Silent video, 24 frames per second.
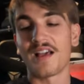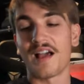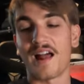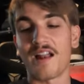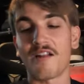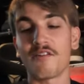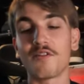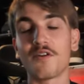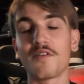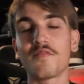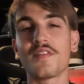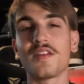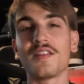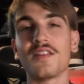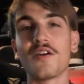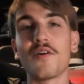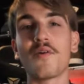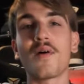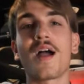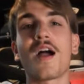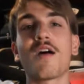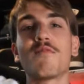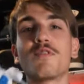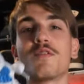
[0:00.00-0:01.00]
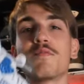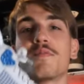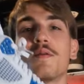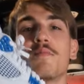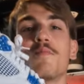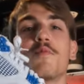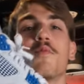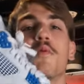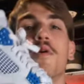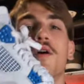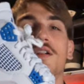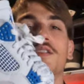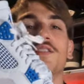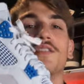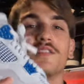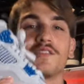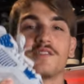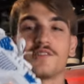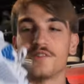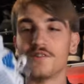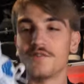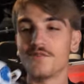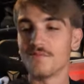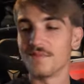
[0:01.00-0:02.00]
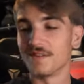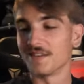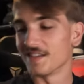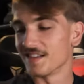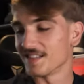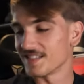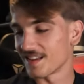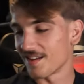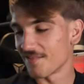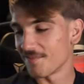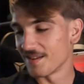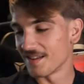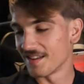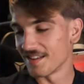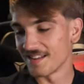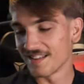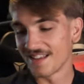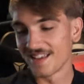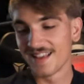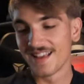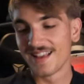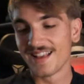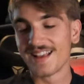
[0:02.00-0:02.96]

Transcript: I don't know if they know how many people wanted this shoe because I mean,